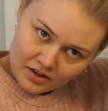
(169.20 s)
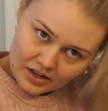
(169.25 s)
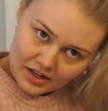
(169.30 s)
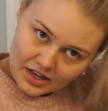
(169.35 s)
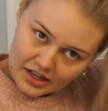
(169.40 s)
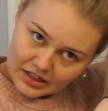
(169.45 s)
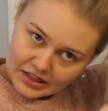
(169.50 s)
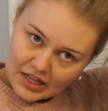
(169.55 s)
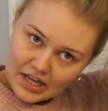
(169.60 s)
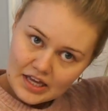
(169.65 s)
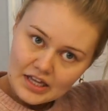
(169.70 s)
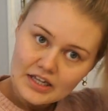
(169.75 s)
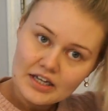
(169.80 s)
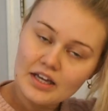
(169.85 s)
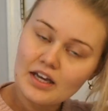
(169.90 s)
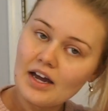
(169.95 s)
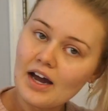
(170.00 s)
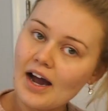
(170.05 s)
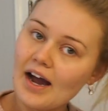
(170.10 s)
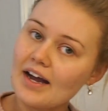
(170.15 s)
And then
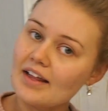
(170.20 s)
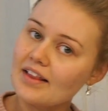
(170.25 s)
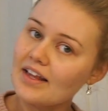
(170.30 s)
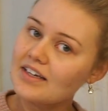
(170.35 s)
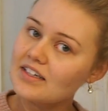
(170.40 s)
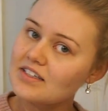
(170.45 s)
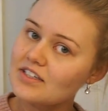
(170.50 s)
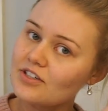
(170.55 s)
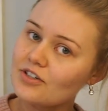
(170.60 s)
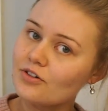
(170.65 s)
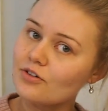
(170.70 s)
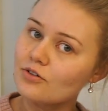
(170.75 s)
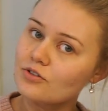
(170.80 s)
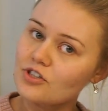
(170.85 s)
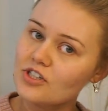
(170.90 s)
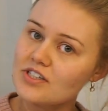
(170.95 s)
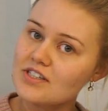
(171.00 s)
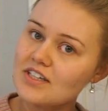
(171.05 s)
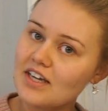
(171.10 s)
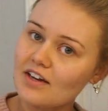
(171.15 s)
I like to
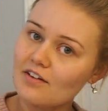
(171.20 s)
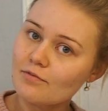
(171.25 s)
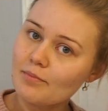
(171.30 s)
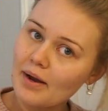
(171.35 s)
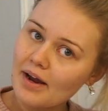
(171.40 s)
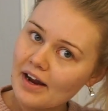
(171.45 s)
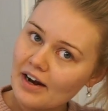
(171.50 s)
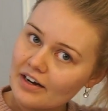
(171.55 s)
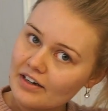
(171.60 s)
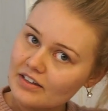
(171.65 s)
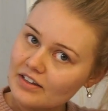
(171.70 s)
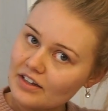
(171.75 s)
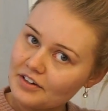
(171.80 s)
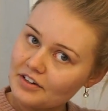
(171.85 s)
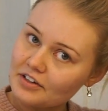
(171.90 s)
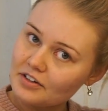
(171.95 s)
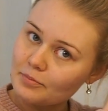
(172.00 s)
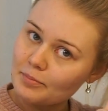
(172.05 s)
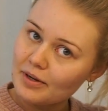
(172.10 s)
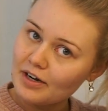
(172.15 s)
just give my hair a
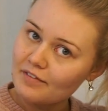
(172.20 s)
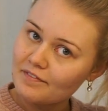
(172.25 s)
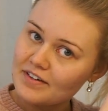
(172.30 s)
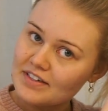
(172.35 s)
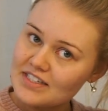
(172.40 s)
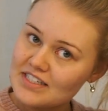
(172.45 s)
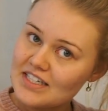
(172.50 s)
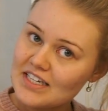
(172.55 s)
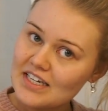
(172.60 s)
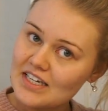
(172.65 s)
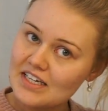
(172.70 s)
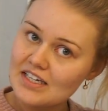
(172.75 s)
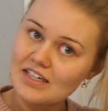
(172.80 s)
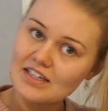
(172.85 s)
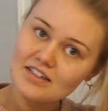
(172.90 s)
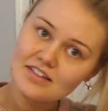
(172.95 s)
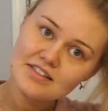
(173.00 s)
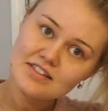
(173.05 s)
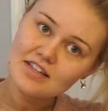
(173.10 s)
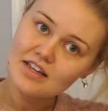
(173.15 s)
little bit of a
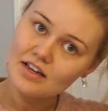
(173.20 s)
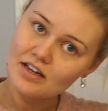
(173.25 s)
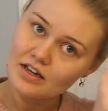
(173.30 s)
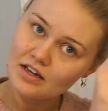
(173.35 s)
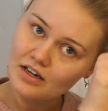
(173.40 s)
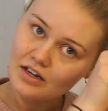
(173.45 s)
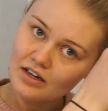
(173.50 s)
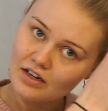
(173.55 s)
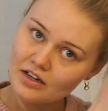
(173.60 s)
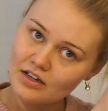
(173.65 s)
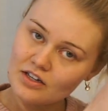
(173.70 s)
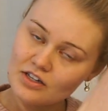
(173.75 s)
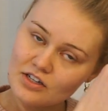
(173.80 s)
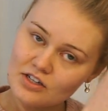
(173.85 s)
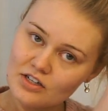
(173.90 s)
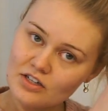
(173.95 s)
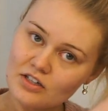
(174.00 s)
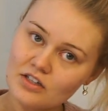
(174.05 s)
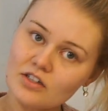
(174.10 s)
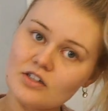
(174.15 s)
tease,
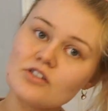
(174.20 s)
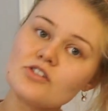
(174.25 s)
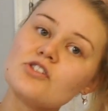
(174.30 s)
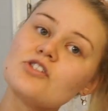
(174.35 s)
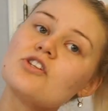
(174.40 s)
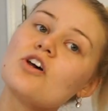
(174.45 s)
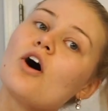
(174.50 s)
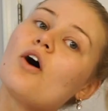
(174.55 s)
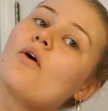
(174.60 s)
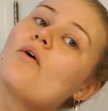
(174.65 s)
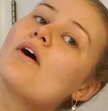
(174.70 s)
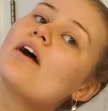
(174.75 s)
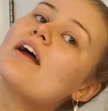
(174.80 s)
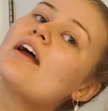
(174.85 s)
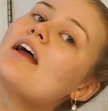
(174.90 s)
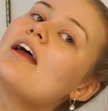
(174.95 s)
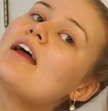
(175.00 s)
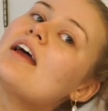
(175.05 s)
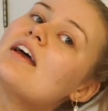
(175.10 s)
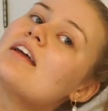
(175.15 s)
so
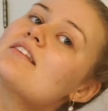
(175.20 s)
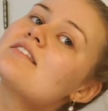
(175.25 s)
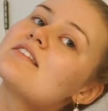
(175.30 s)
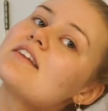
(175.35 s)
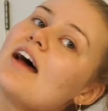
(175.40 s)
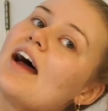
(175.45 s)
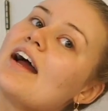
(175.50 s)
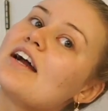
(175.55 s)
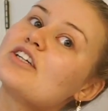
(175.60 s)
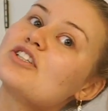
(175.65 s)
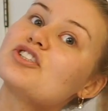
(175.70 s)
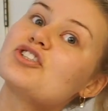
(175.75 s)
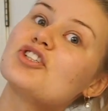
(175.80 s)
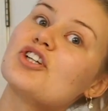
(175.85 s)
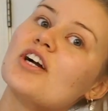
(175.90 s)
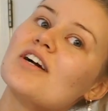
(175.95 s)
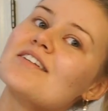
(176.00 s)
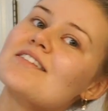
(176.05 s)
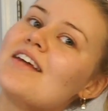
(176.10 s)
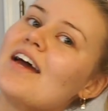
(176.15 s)
it's
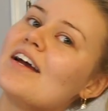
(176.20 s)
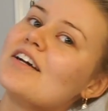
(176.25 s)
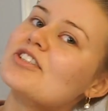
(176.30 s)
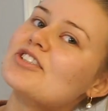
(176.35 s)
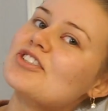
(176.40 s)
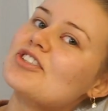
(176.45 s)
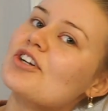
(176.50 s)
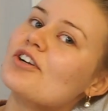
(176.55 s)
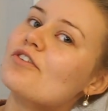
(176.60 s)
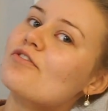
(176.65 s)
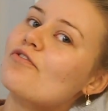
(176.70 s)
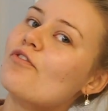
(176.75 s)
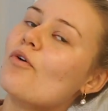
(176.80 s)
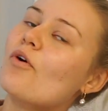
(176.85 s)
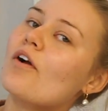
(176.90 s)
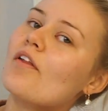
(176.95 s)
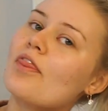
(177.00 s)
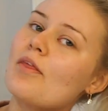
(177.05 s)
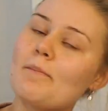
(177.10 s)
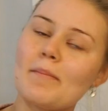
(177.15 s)
extra textured
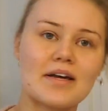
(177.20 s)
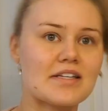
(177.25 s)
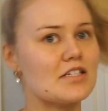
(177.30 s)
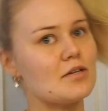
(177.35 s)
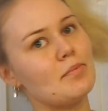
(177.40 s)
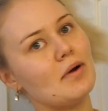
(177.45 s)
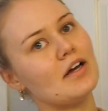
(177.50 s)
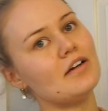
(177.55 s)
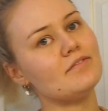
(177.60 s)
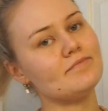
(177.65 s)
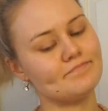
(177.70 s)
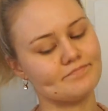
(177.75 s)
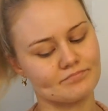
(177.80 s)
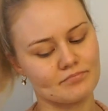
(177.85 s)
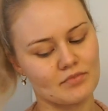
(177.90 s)
for the messy bun.